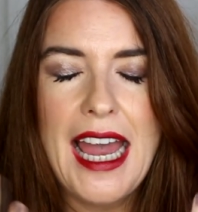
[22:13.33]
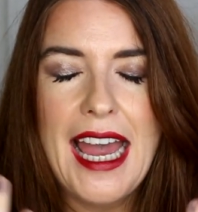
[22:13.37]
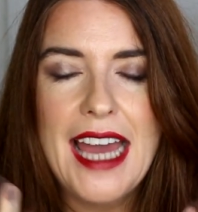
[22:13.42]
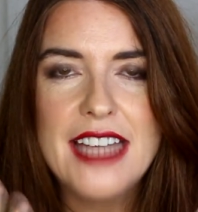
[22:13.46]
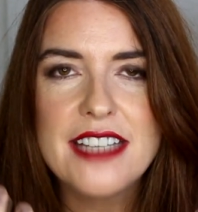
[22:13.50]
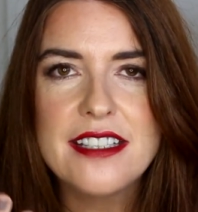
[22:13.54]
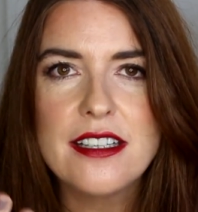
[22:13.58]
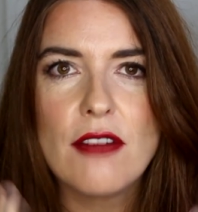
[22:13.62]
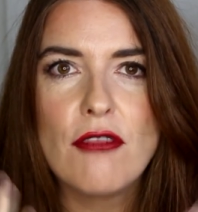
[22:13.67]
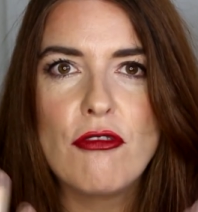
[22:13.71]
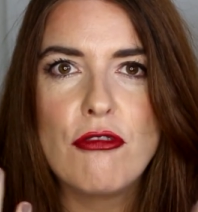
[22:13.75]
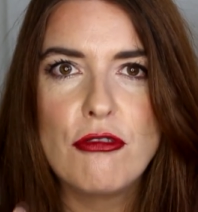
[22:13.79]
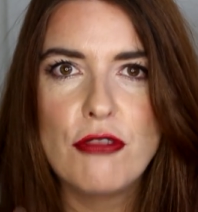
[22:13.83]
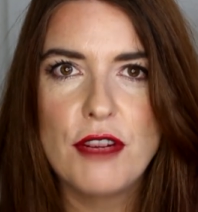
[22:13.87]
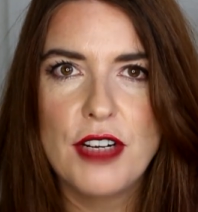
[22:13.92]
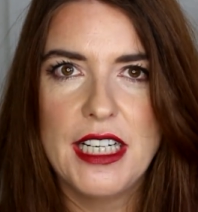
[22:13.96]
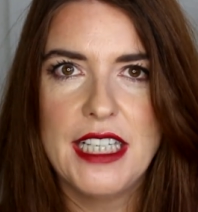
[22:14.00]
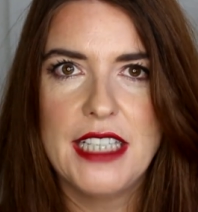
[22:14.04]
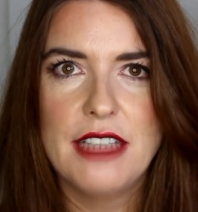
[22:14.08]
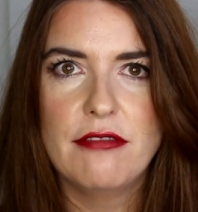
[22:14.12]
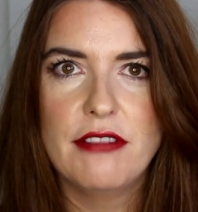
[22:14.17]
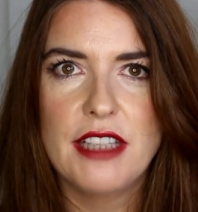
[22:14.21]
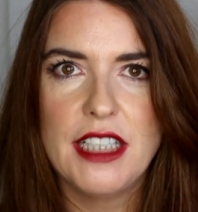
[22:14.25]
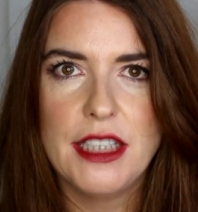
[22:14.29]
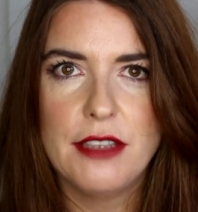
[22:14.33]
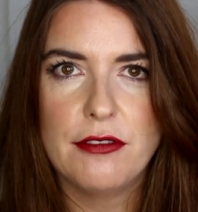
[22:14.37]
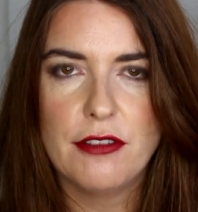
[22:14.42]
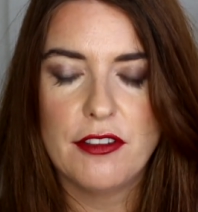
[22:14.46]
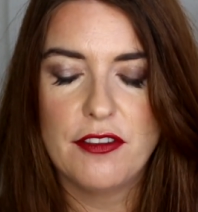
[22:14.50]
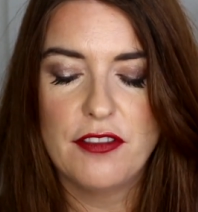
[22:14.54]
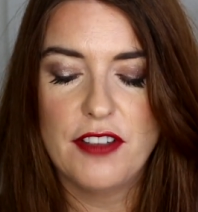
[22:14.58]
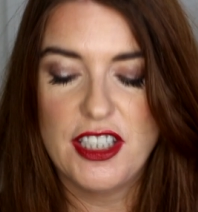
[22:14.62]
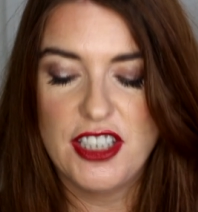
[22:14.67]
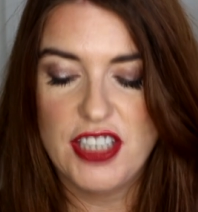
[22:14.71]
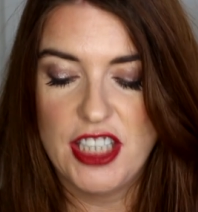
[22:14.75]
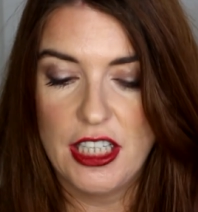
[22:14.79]
and really, really
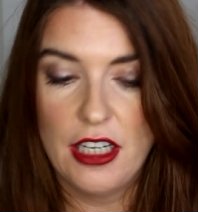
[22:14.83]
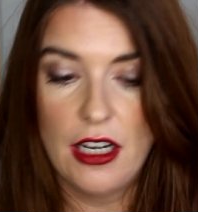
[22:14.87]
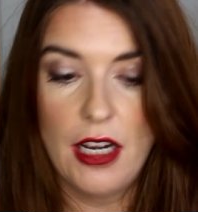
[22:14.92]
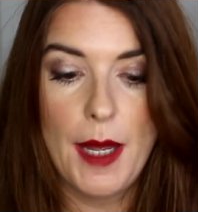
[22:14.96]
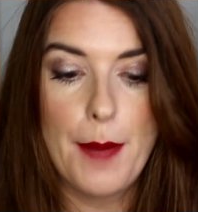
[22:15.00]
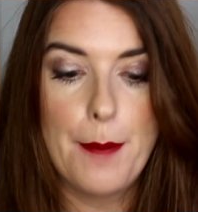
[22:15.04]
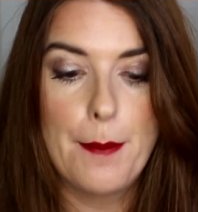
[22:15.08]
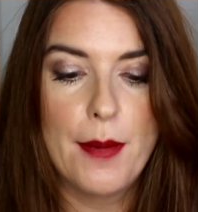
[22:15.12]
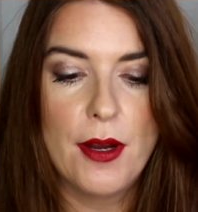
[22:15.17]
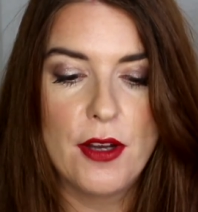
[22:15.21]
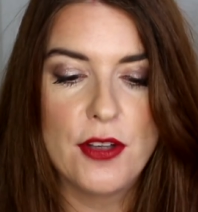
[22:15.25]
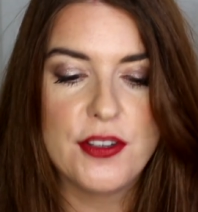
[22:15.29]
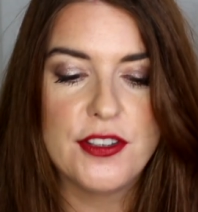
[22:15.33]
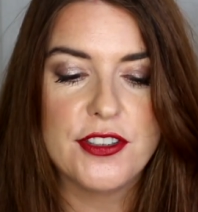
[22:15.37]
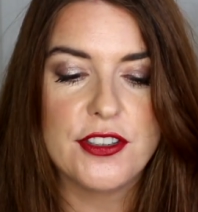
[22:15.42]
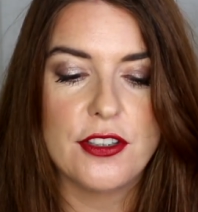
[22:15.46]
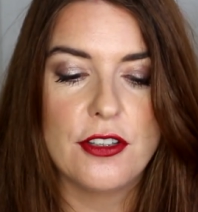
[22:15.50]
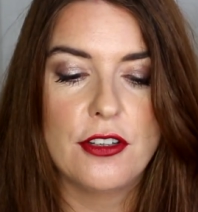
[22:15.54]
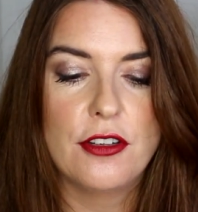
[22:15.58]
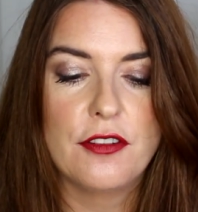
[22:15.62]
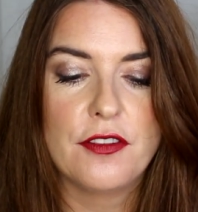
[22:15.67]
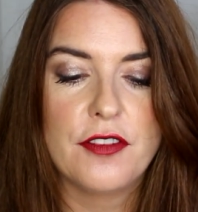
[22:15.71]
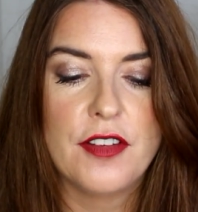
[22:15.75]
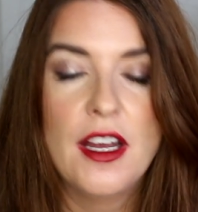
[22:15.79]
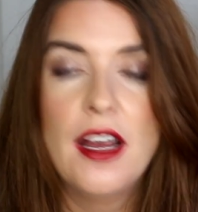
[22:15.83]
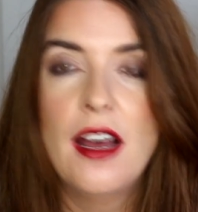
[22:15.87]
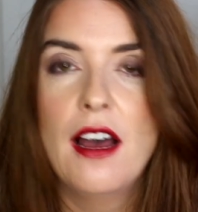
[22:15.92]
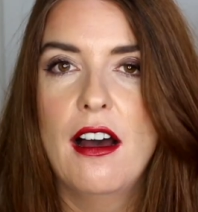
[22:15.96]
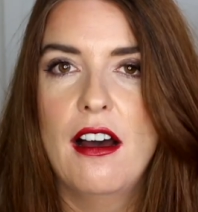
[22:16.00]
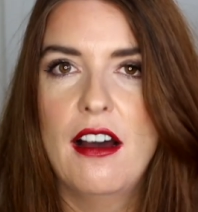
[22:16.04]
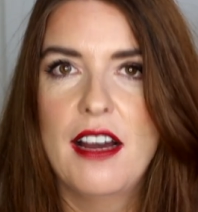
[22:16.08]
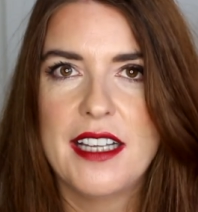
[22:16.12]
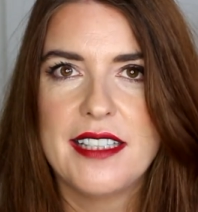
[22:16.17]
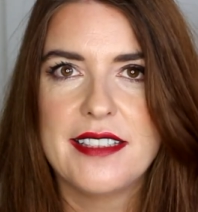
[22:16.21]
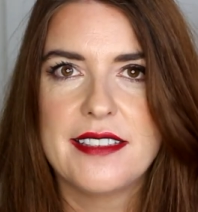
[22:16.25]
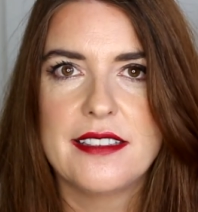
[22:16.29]
refreshing, like most of
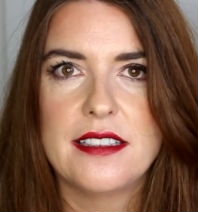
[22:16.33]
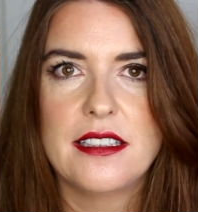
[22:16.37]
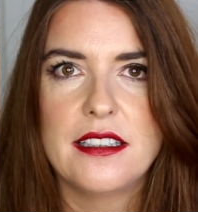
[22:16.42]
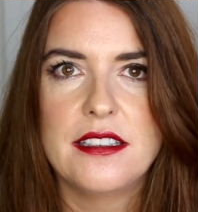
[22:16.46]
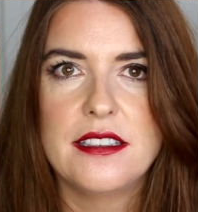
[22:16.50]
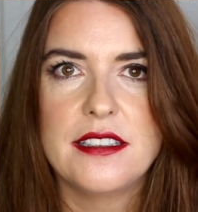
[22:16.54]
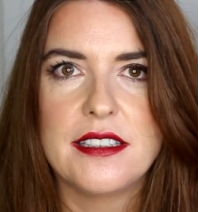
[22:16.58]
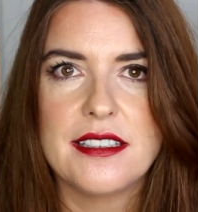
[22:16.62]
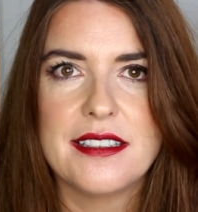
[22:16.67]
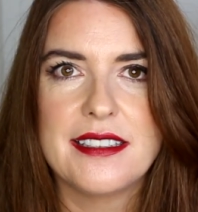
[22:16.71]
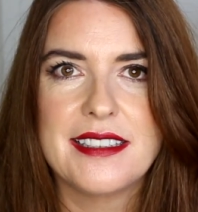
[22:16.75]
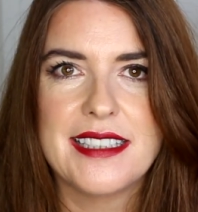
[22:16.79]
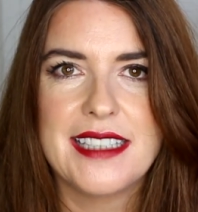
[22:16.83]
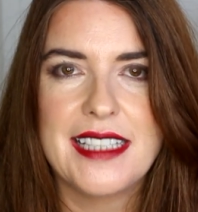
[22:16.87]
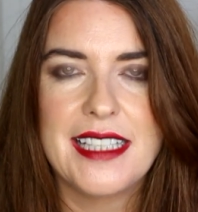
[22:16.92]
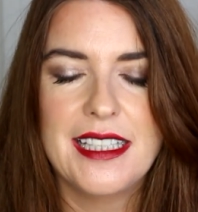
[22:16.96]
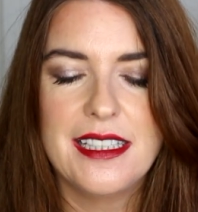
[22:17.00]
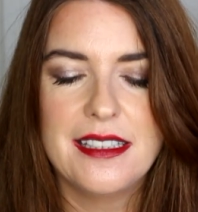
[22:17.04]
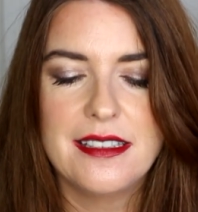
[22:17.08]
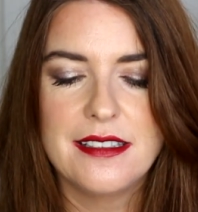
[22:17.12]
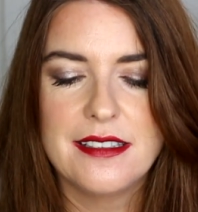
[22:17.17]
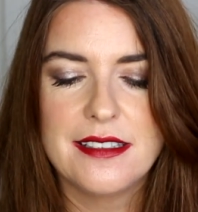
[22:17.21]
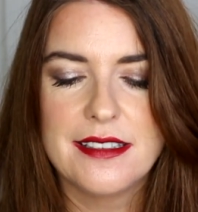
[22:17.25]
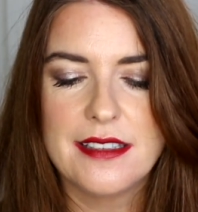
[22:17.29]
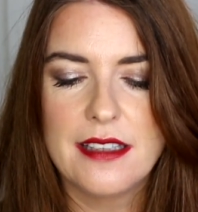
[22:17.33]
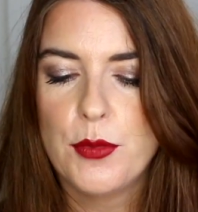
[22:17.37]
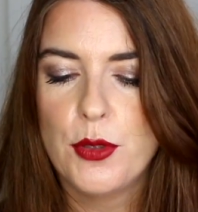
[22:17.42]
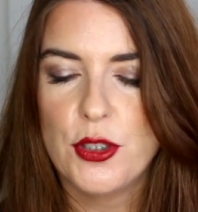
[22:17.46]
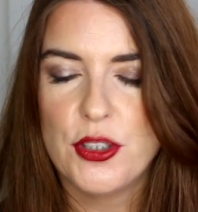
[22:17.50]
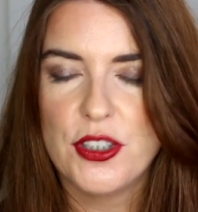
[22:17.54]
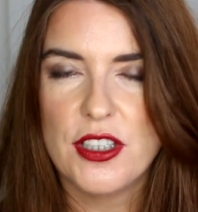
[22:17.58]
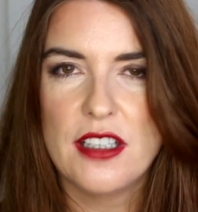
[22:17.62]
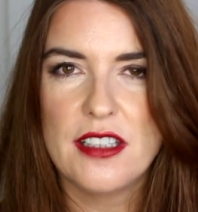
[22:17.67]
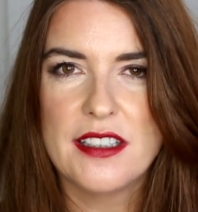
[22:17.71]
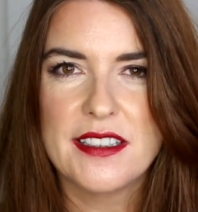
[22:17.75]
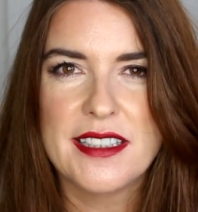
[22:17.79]
Iceland Skin's
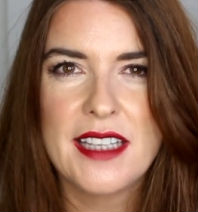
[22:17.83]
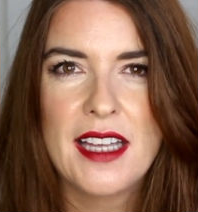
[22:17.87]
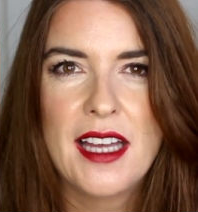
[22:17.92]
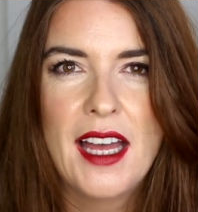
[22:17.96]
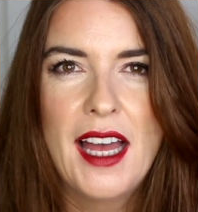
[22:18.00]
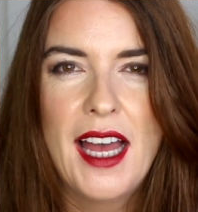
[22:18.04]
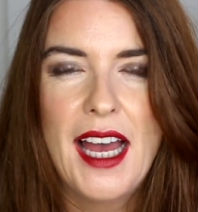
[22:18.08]
products.